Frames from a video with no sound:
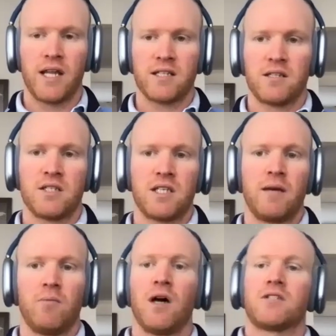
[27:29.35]
And that's the
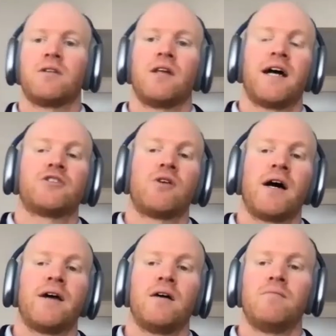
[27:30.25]
same lesson that I
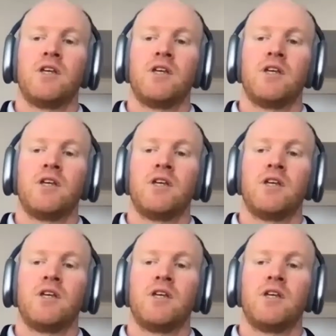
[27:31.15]
try to,